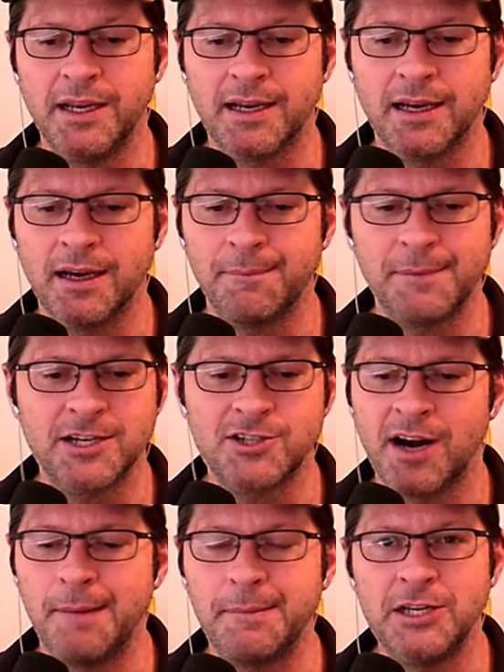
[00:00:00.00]
I'm not sure
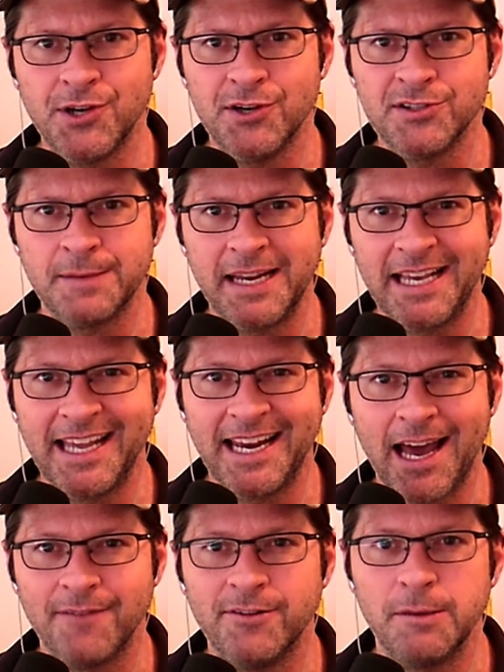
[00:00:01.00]
how many shows I'm going to get
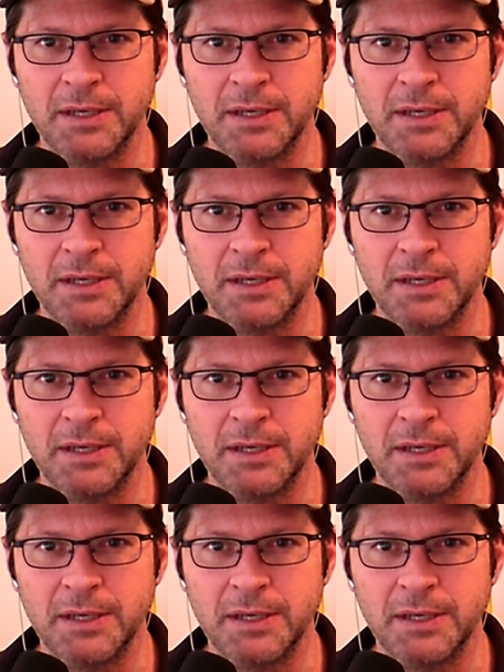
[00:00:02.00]
out of it,